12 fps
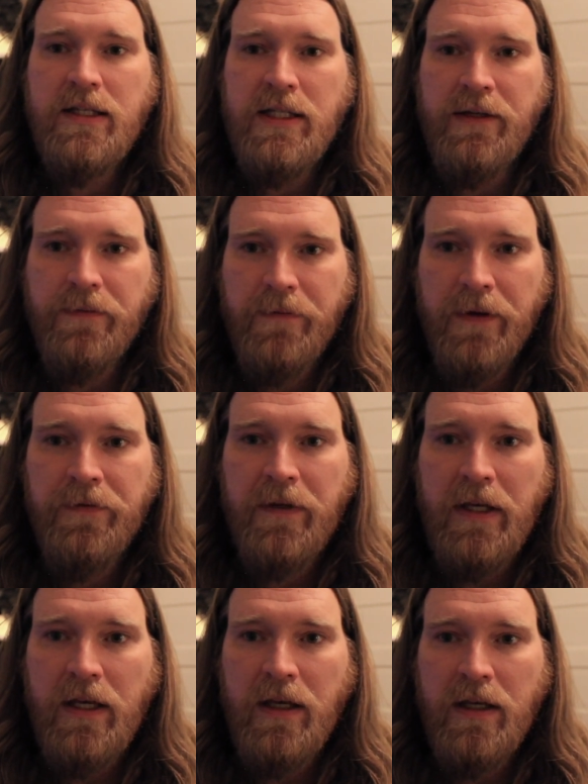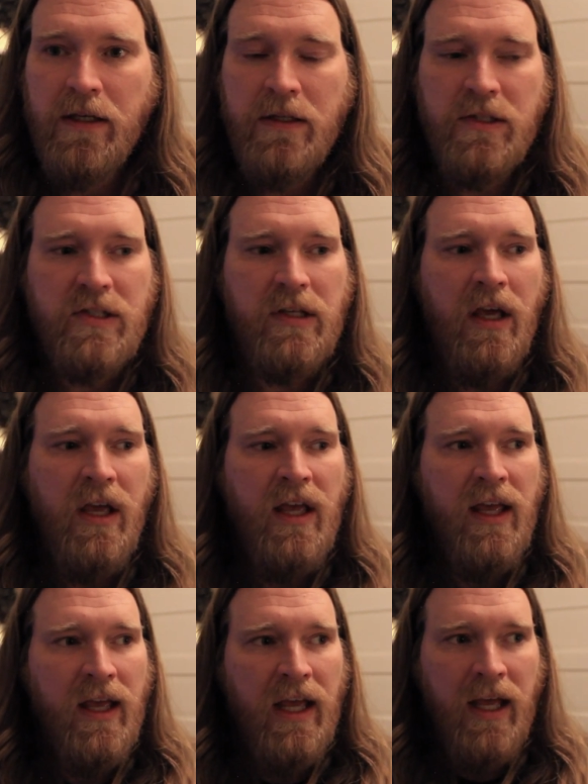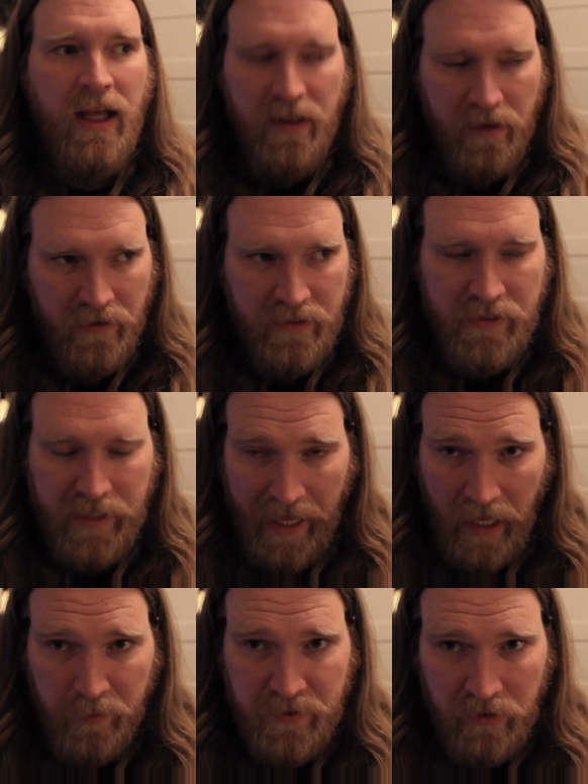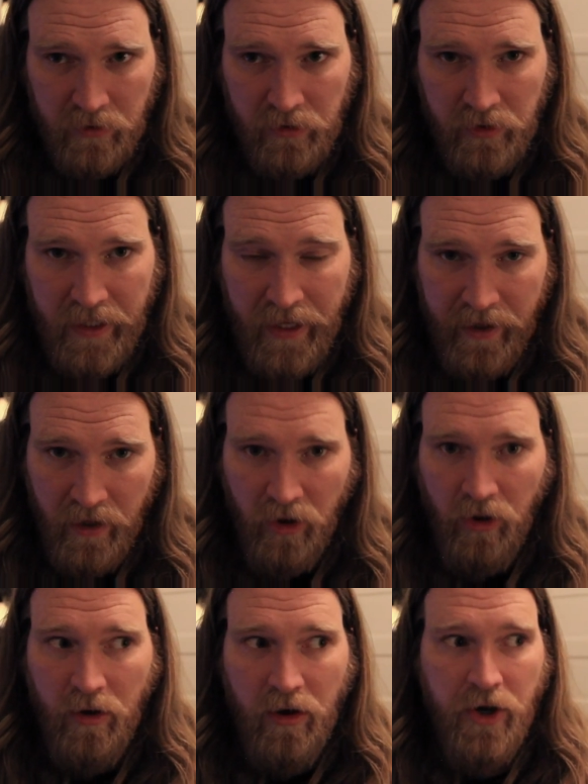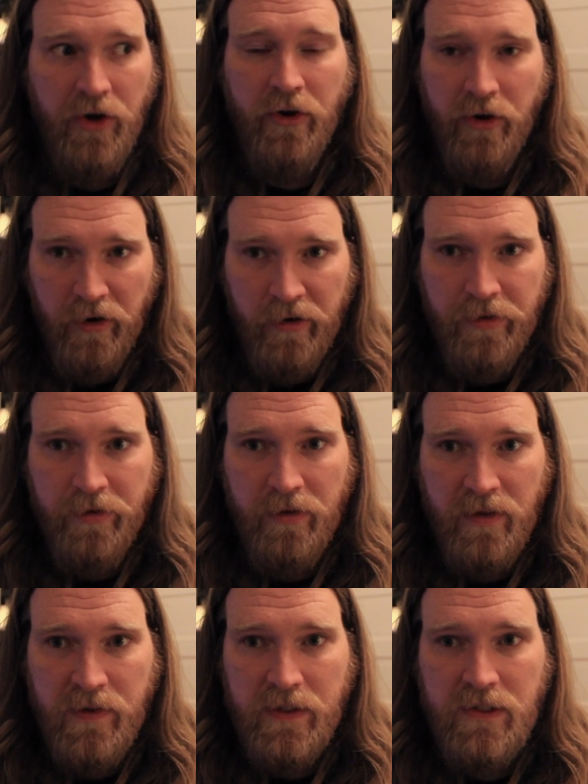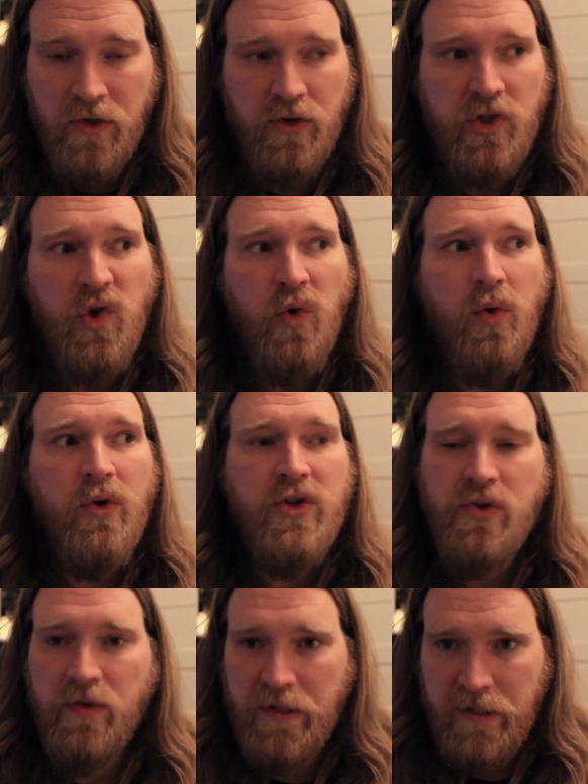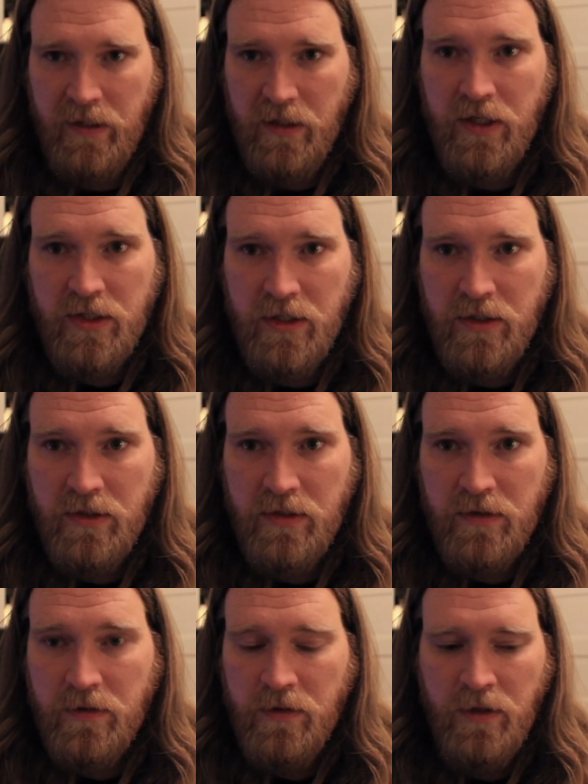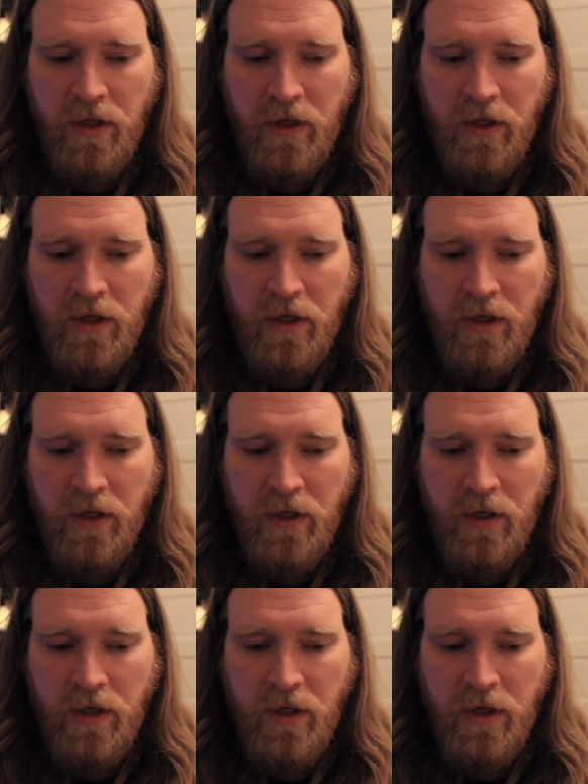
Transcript: 1850 is, this is absolutely hell on earth. These are torturous conditions.